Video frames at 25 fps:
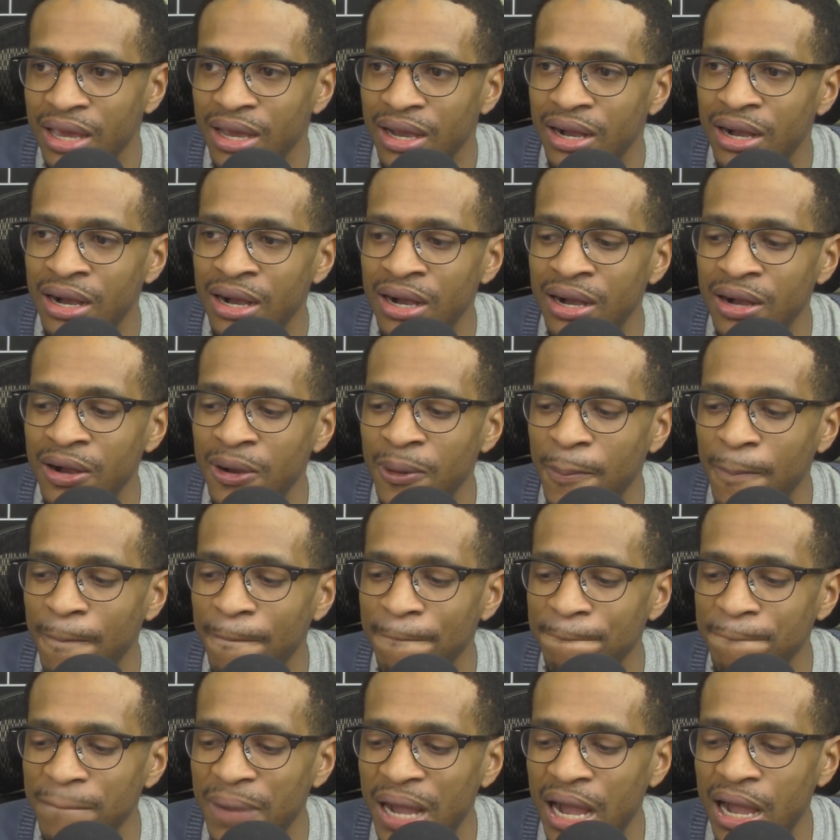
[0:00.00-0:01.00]

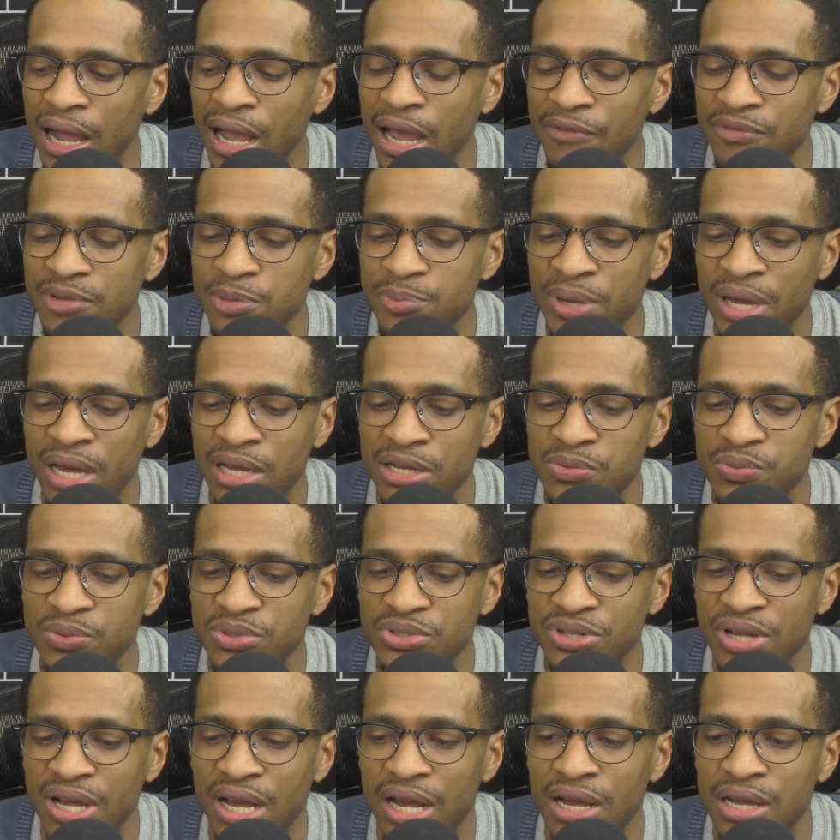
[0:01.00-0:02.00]
um I have to be honest with
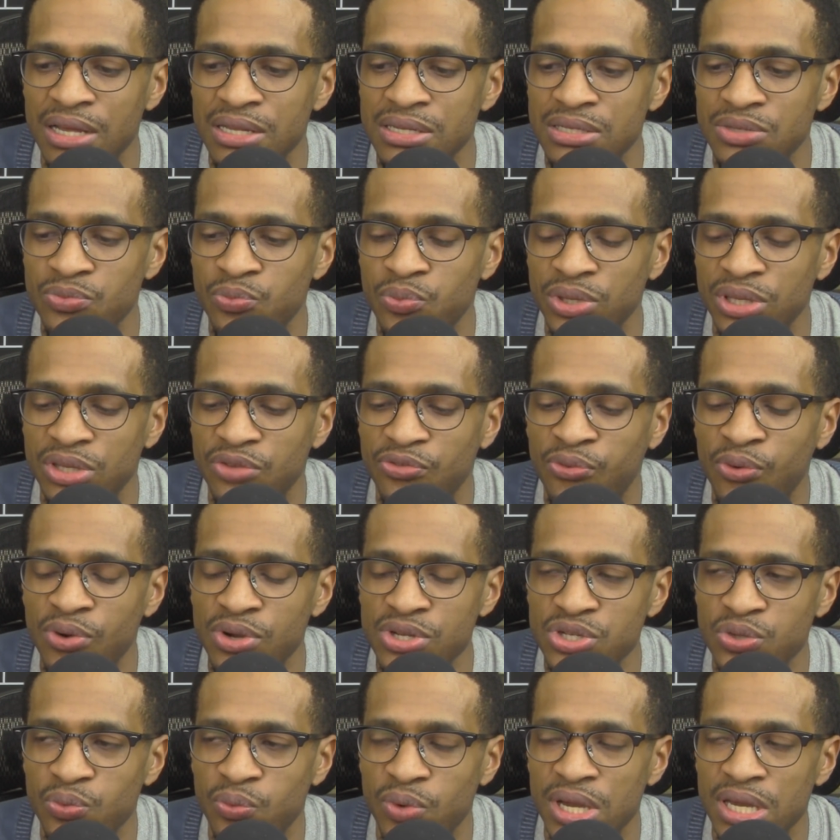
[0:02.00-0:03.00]
you guys, with The
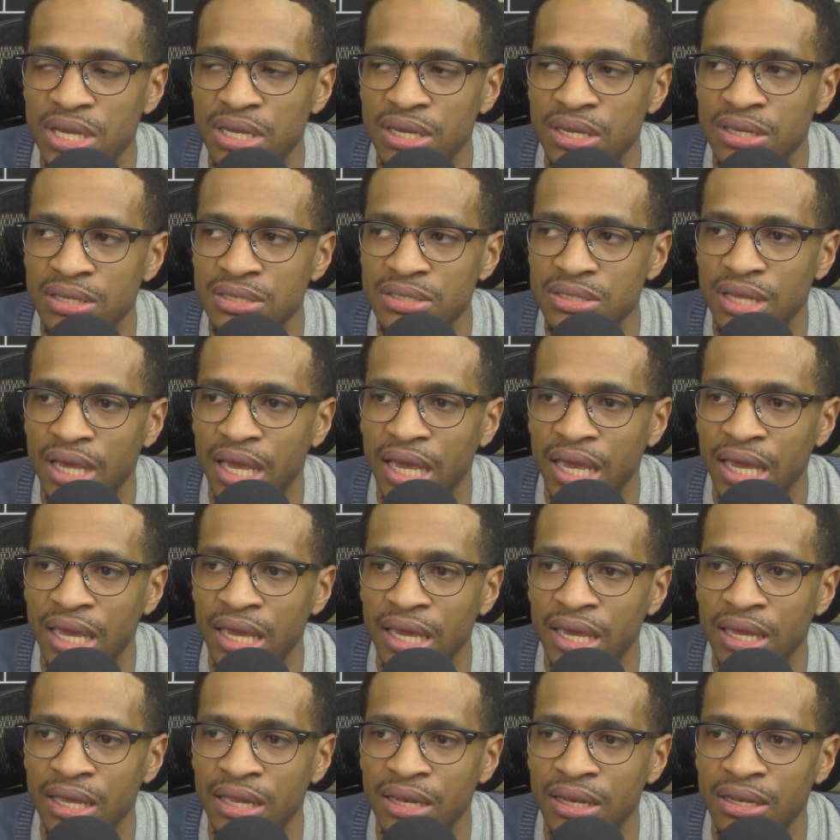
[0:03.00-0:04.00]
Force Awakens
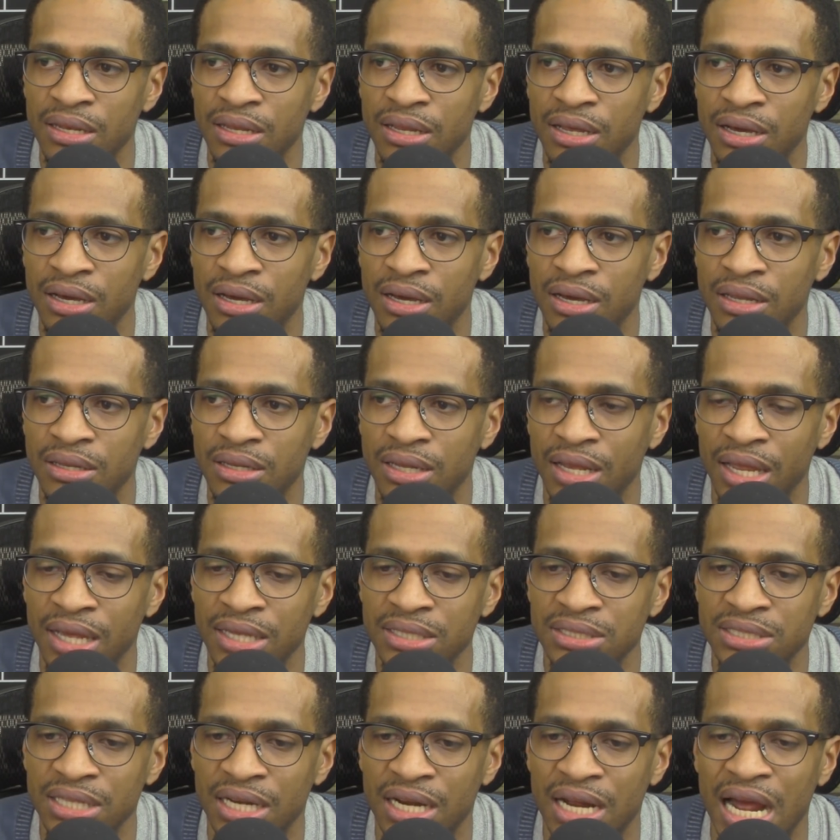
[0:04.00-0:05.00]
and uh The
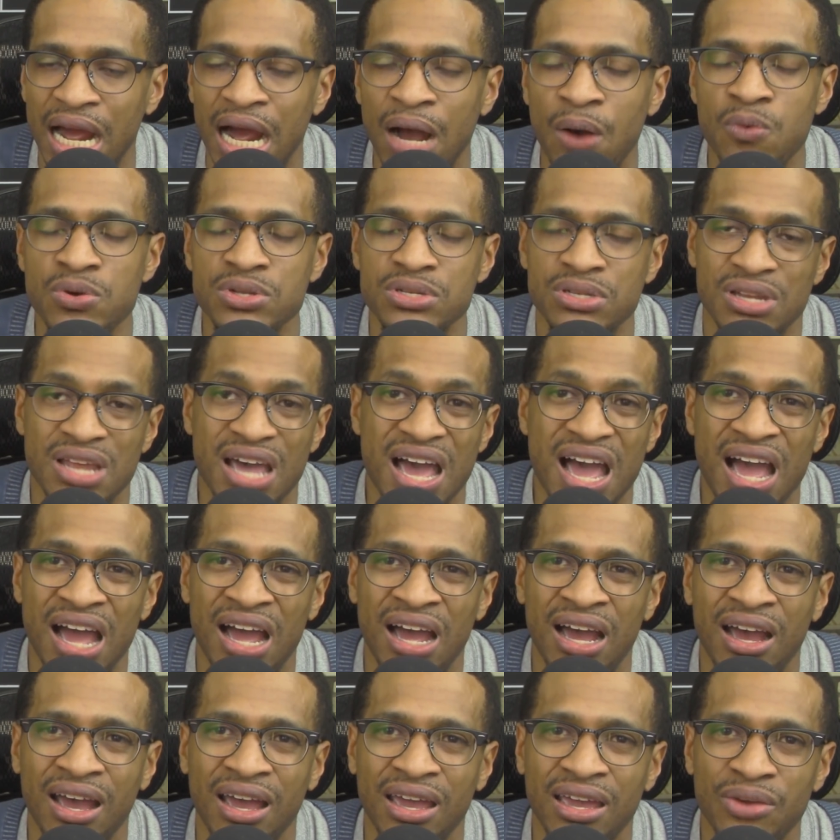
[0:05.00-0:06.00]
Last Jedi, I was on the
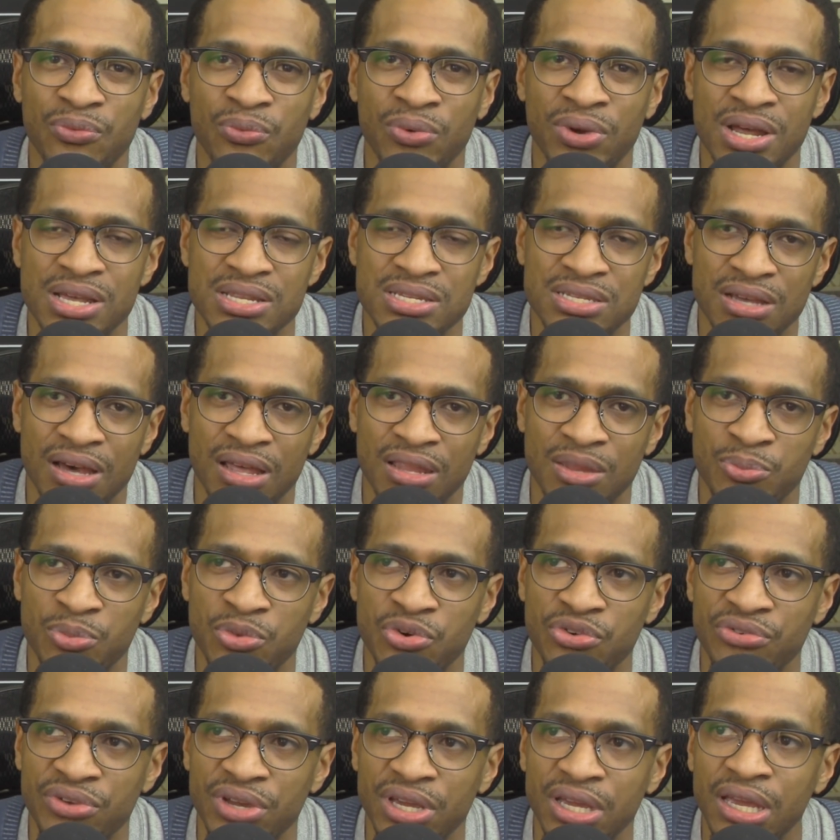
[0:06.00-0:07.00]
high when I saw the
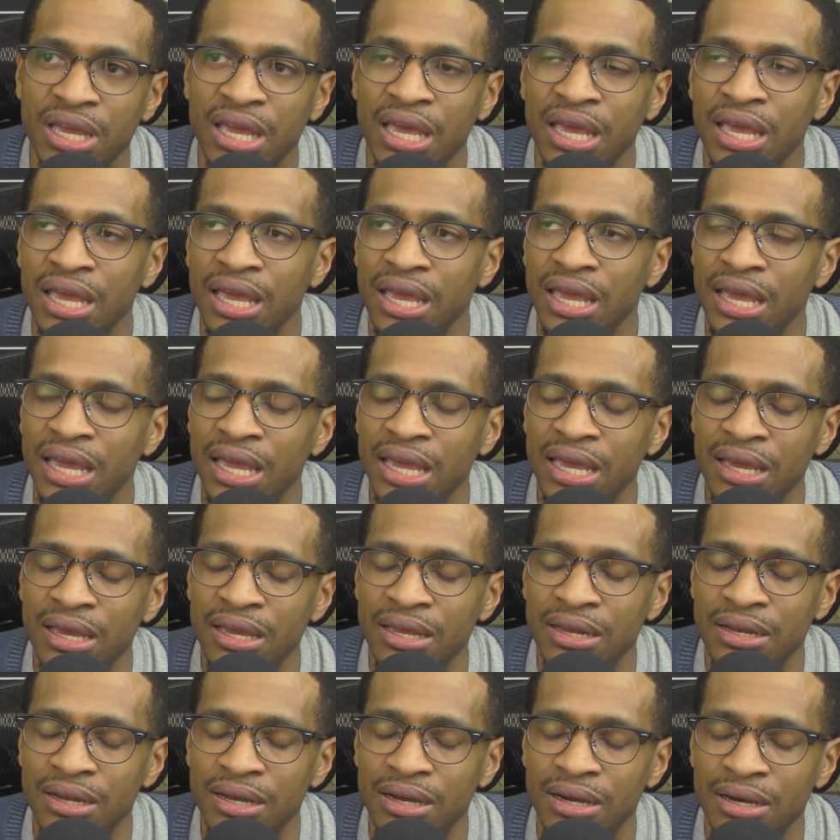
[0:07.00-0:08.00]
movie,
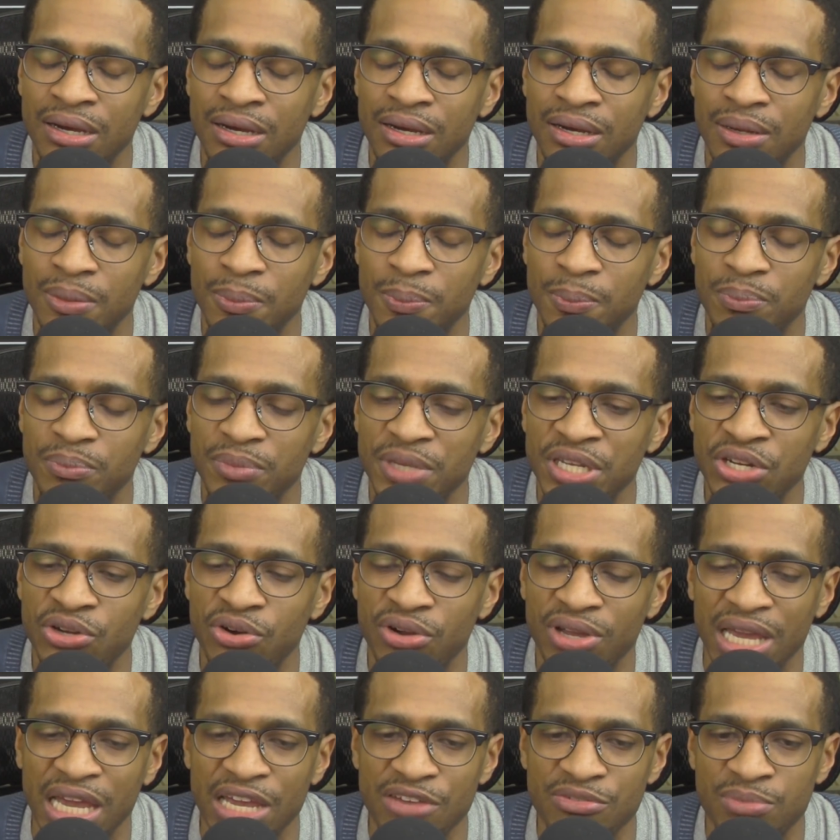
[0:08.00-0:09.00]
and um you know,
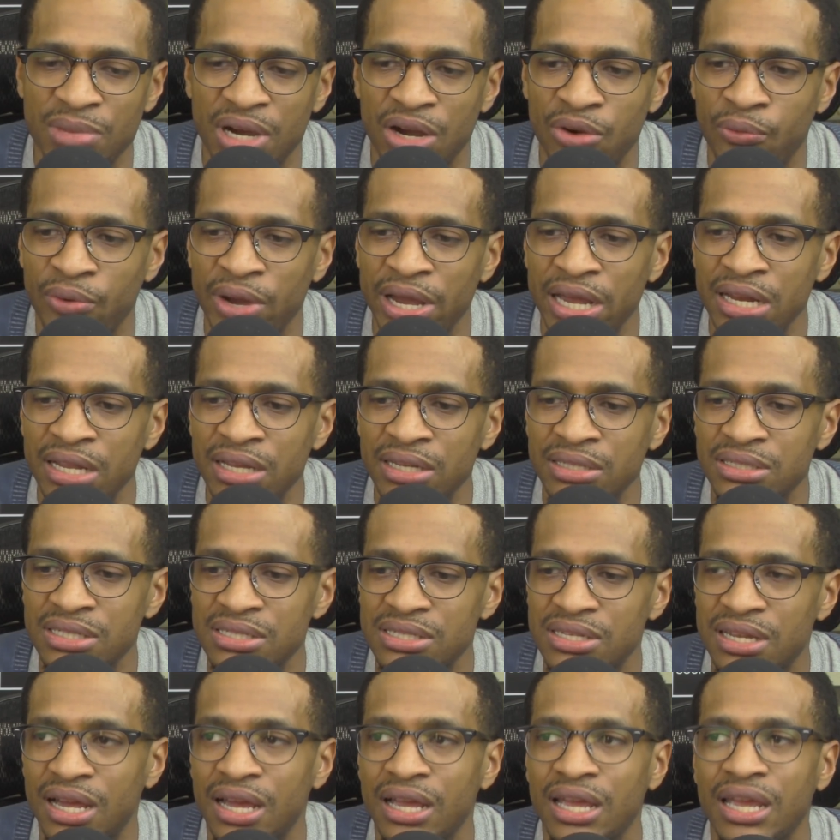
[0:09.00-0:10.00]
gave my rating
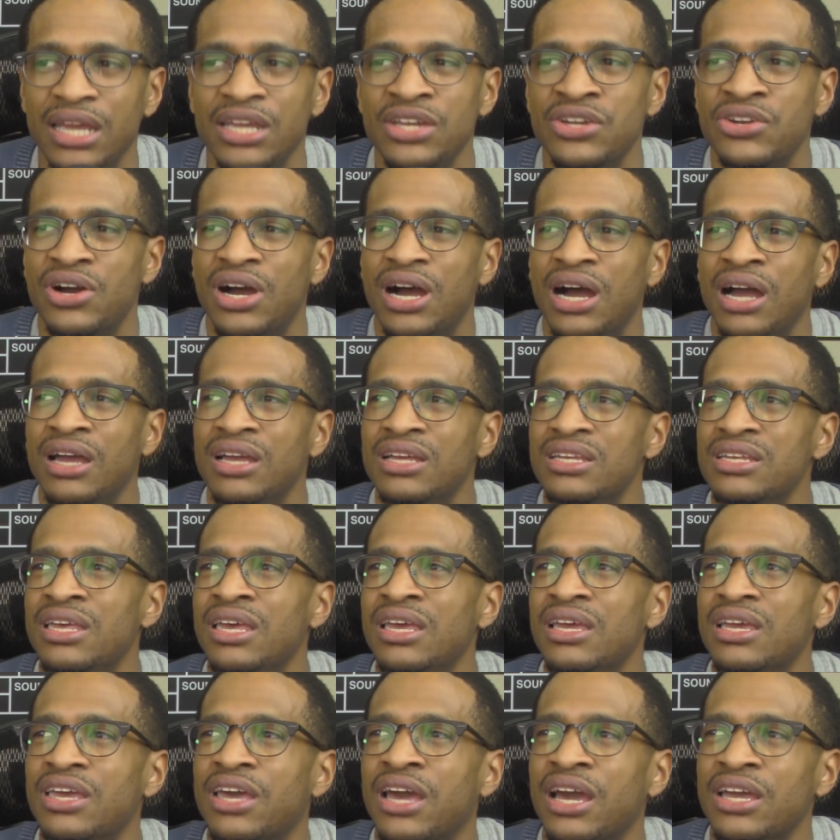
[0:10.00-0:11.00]
just like, you know, I,
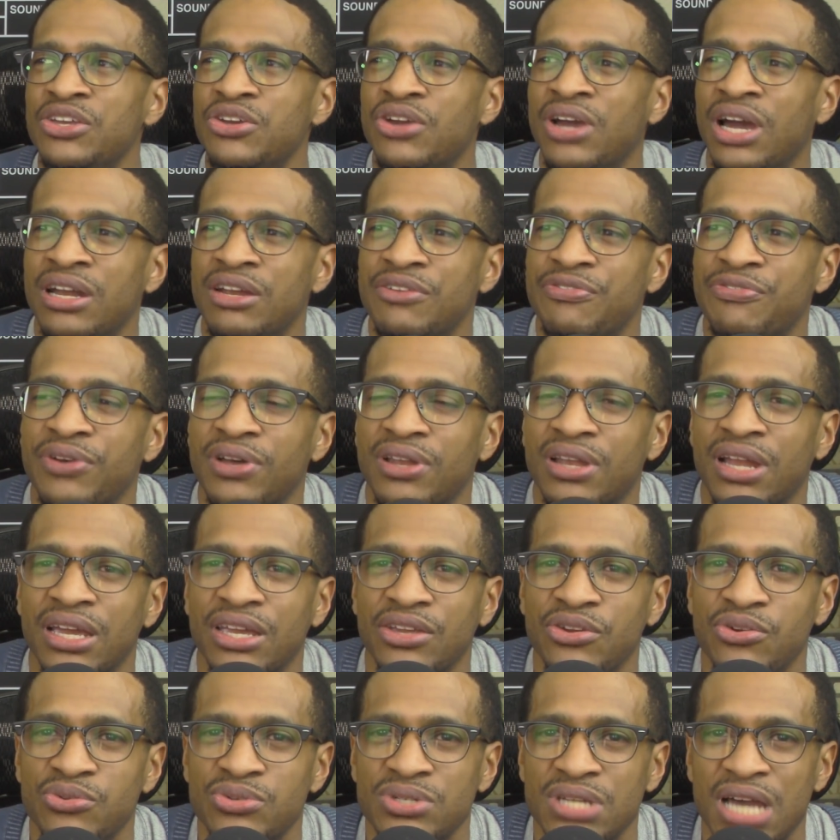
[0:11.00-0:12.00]
it, it, you kind of felt like
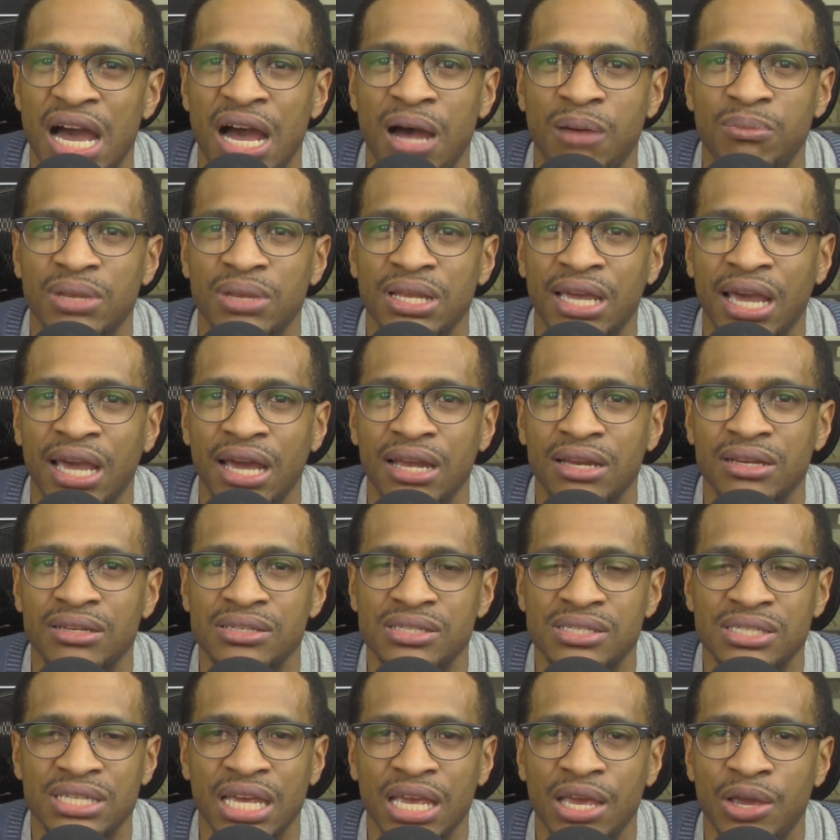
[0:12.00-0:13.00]
you was obligated to
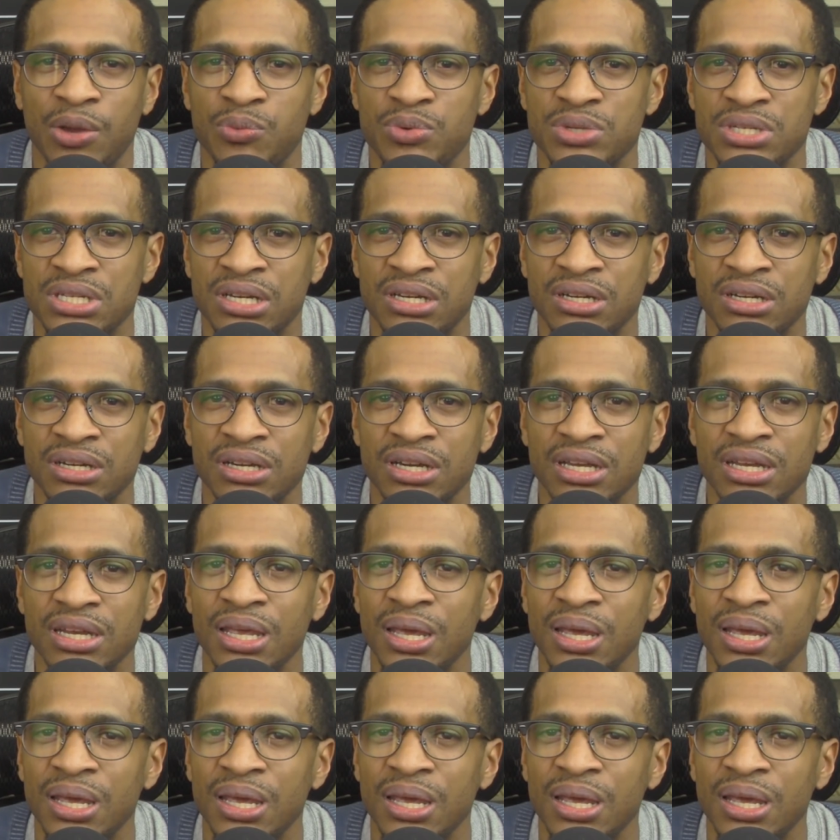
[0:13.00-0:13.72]
say it was good